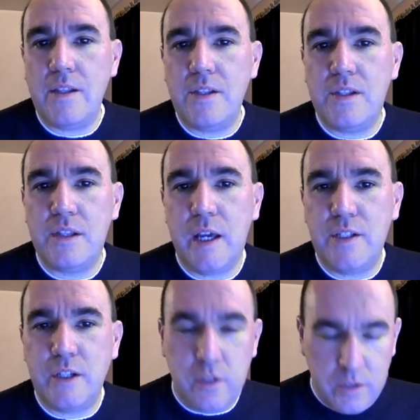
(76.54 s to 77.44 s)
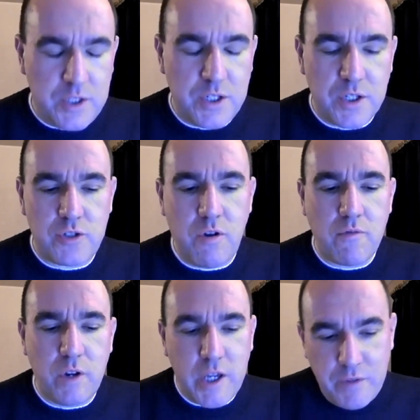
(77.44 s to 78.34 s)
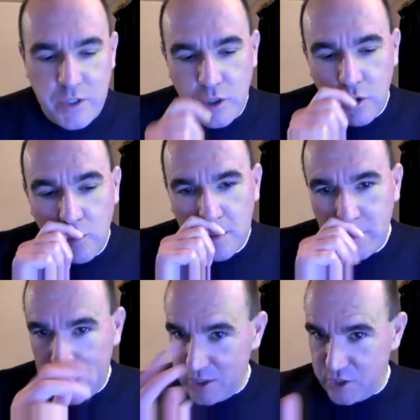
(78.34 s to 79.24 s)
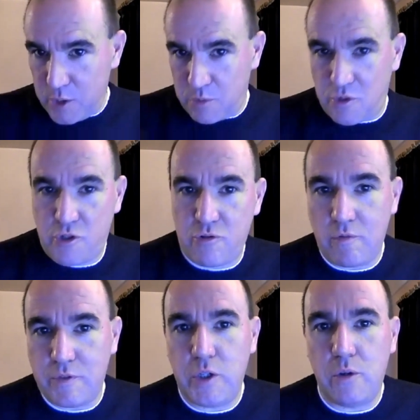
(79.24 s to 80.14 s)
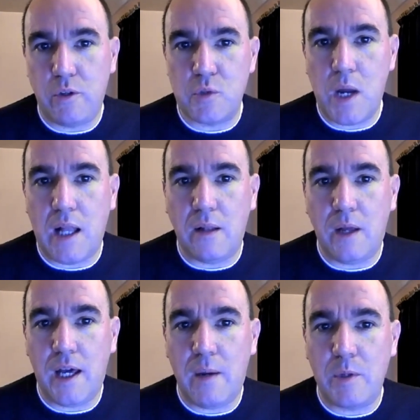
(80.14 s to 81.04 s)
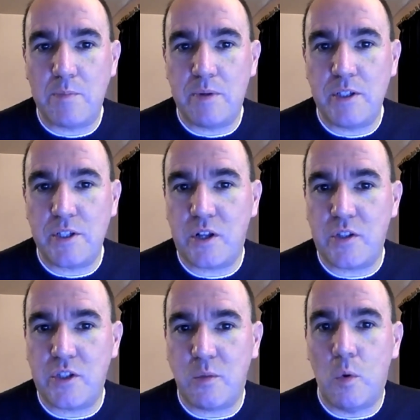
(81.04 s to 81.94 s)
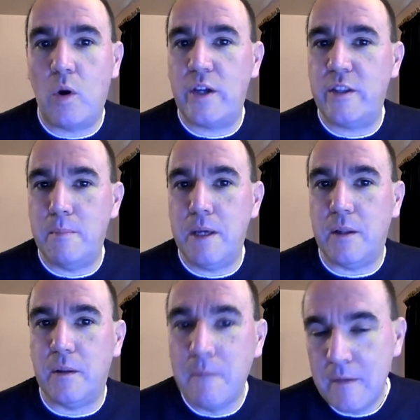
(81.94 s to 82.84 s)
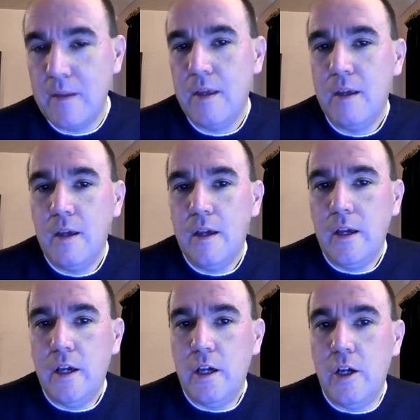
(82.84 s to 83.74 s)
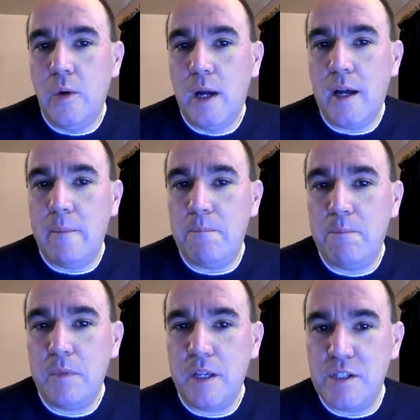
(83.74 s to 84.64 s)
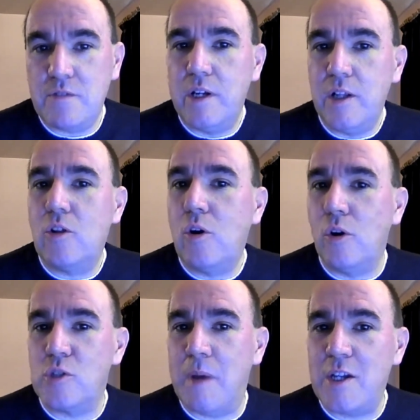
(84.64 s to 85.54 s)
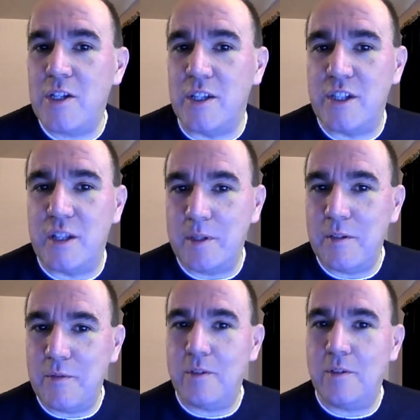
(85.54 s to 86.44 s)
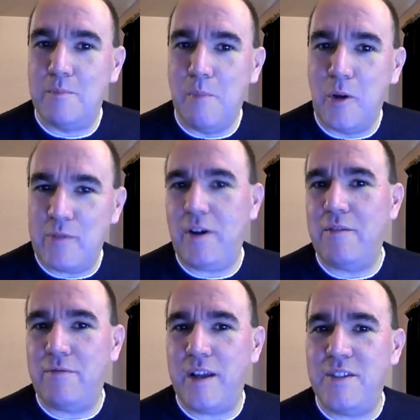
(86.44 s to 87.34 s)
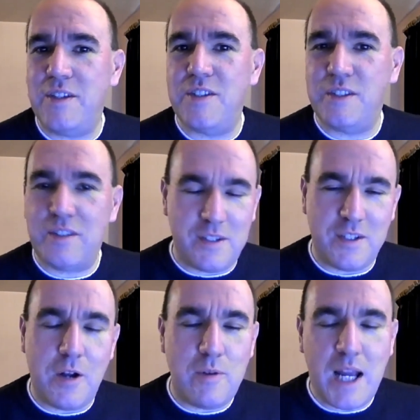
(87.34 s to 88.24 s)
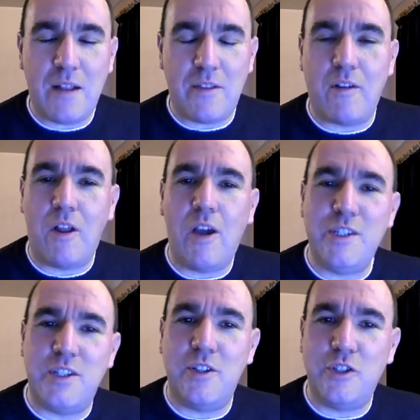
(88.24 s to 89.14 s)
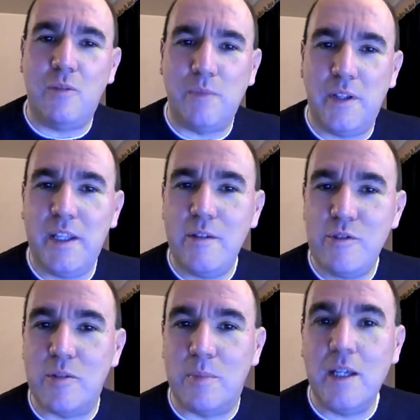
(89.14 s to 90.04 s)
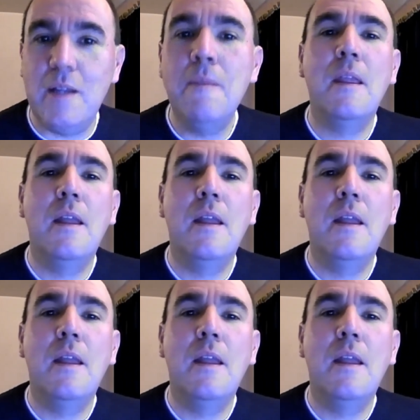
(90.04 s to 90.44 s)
this is a strong looking renewal, but last year's was a strong renewal as well, which brings us on to Walk in the Mill, who is a real course specialist. I mean, the modified fences, there's no doubt they're a lot easier to jump than they used to be.